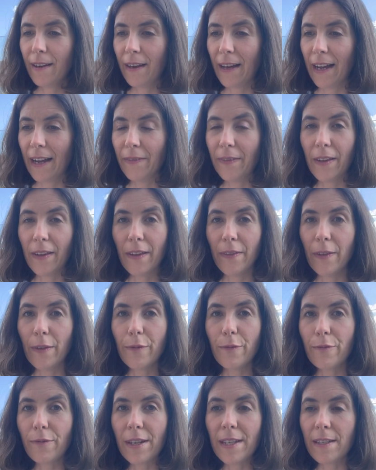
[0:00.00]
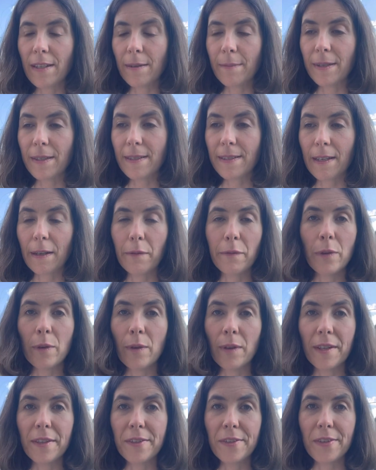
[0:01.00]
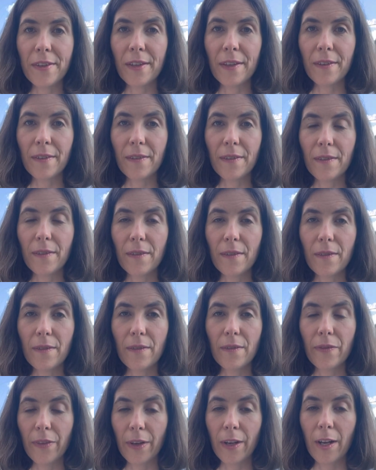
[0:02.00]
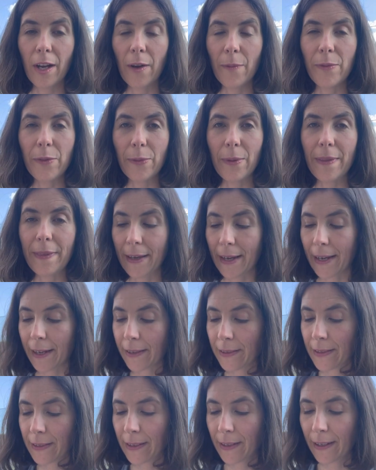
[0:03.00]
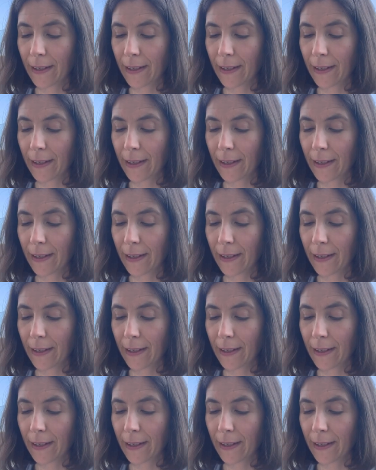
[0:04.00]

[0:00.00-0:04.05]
and the freedom and self-knowledge that comes with that.